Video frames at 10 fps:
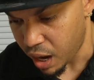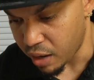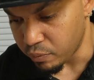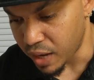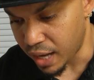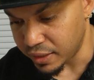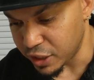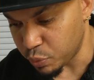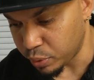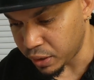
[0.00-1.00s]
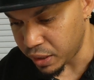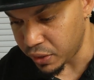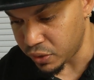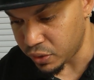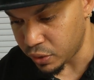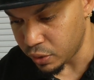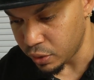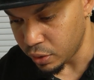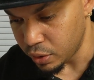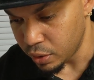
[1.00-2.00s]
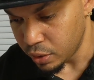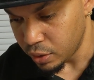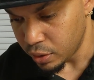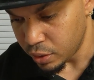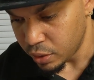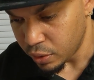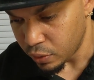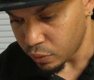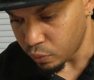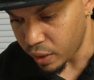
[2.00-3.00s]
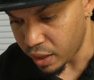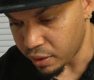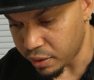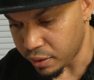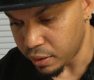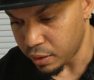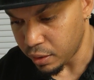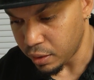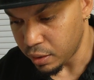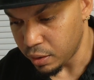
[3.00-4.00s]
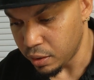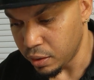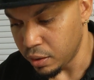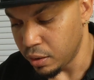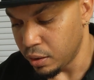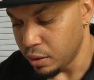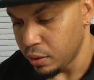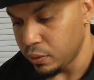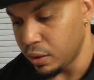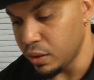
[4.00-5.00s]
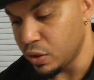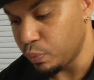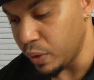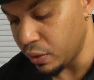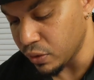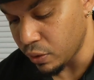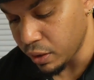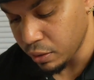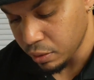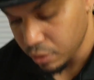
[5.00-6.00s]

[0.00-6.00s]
I am not displeased with the speakers on here.